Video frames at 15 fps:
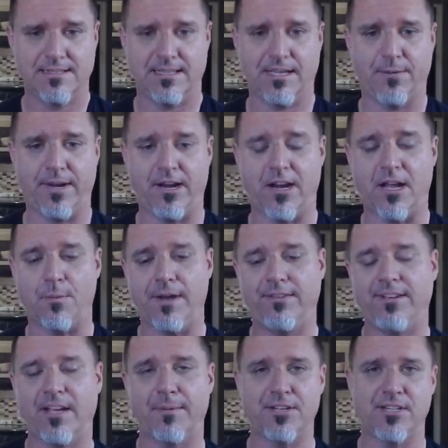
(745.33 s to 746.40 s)
That way you're not
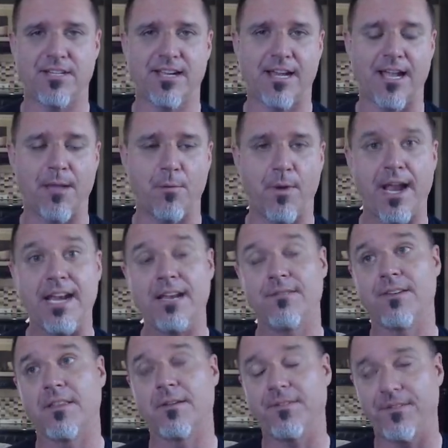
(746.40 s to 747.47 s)
wasting a bunch of time
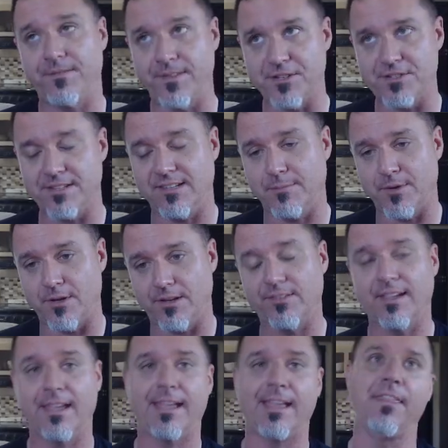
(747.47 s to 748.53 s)
waiting for the efficiency
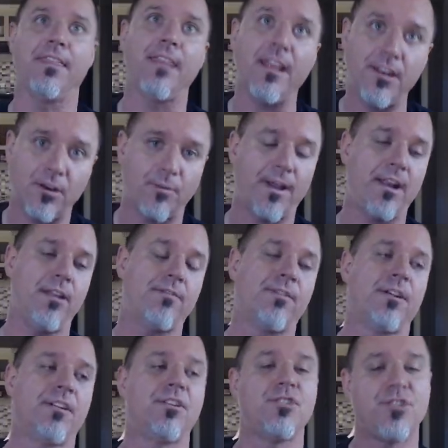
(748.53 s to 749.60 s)
bonus to hit, and then you're waiting
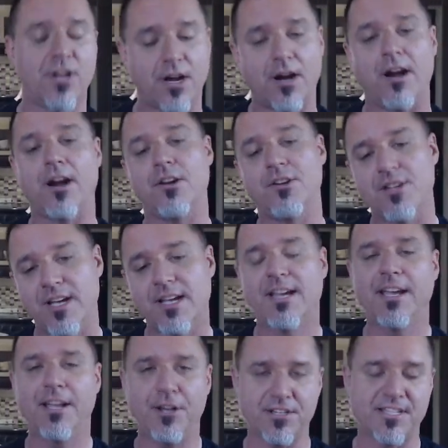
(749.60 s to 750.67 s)
for it to charge.
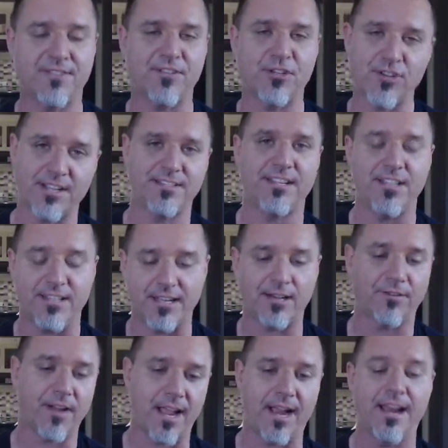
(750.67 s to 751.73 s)
You just have to trust that you did
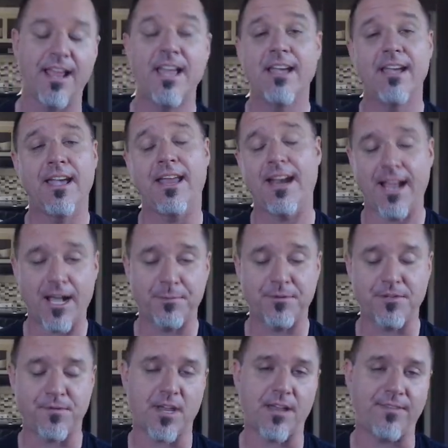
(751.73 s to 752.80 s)
it right, and it
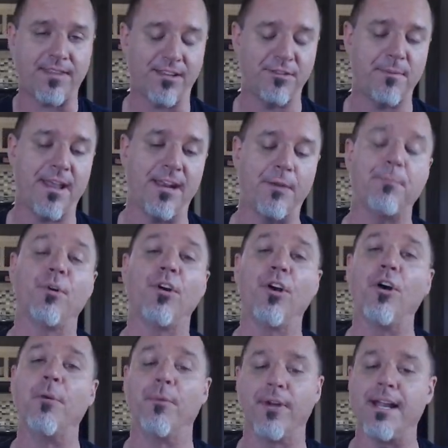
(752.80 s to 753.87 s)
helps if you have the expanded
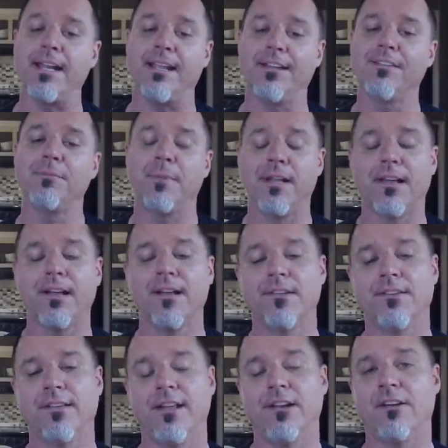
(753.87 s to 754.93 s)
probe radius,
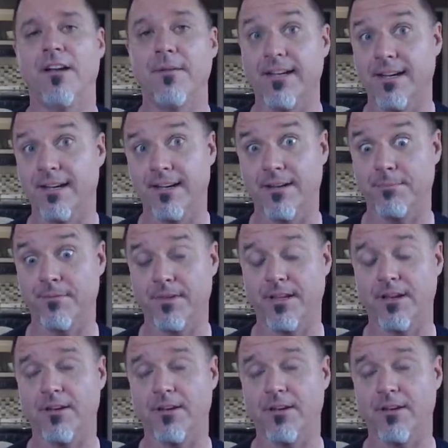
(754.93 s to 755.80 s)
because then you're able to get it done.